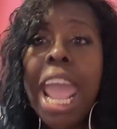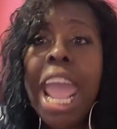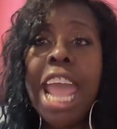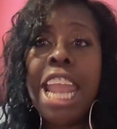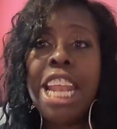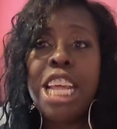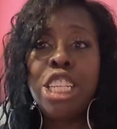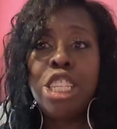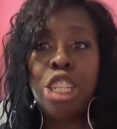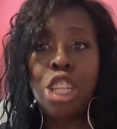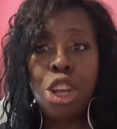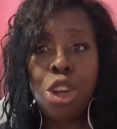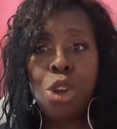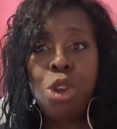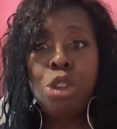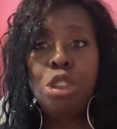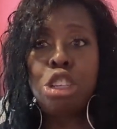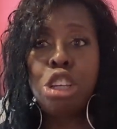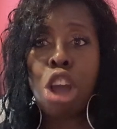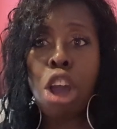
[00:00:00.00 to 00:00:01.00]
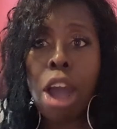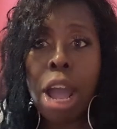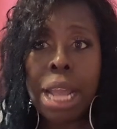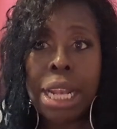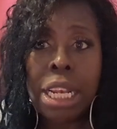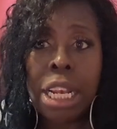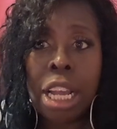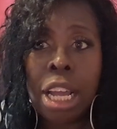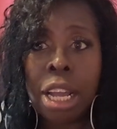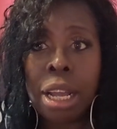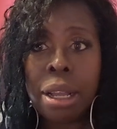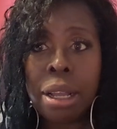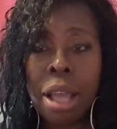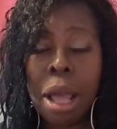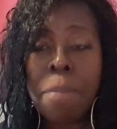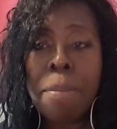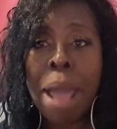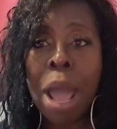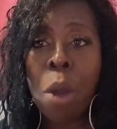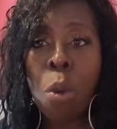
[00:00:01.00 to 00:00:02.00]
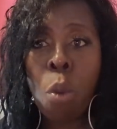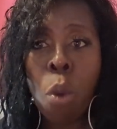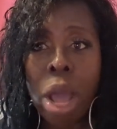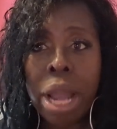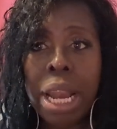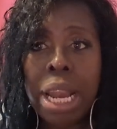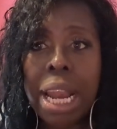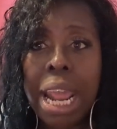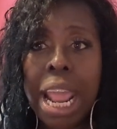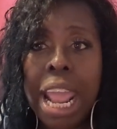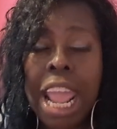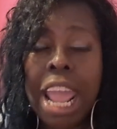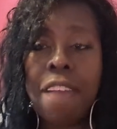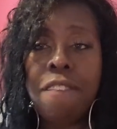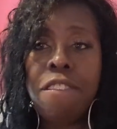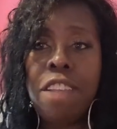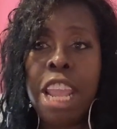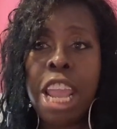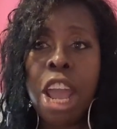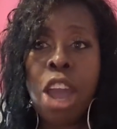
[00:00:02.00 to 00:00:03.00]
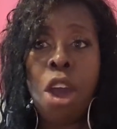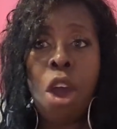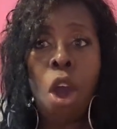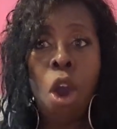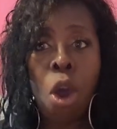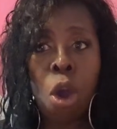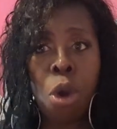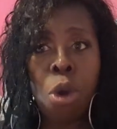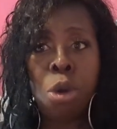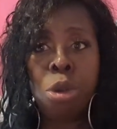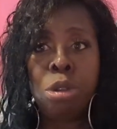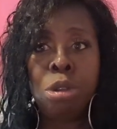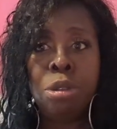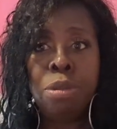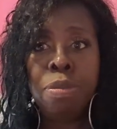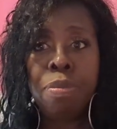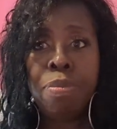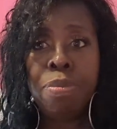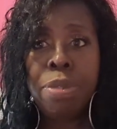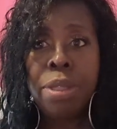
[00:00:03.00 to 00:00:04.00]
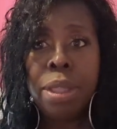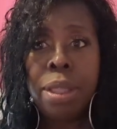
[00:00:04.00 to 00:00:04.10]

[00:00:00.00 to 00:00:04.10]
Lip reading: And this little toddler, about 1.5-year-old,